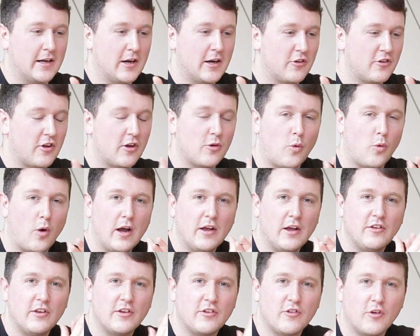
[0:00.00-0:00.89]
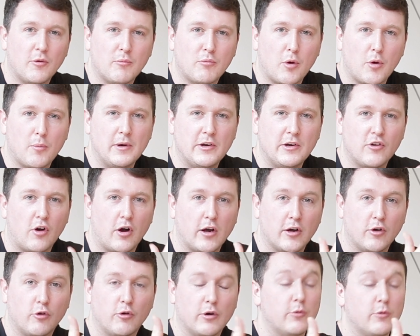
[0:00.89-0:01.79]
And I was like, why is this not properly
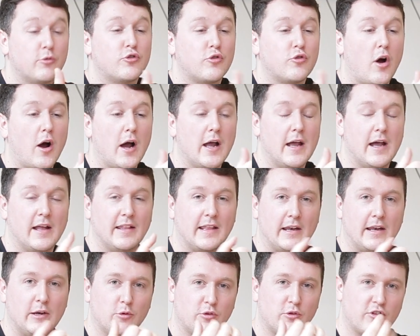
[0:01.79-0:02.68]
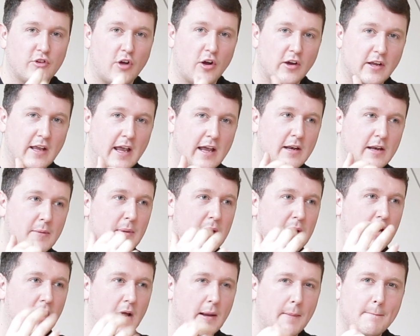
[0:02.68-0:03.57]
drying? Or it would dry and then it would start getting a
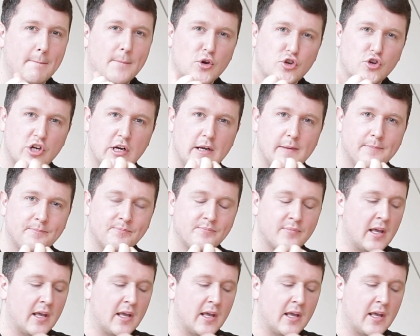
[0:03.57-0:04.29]
bit like mushy.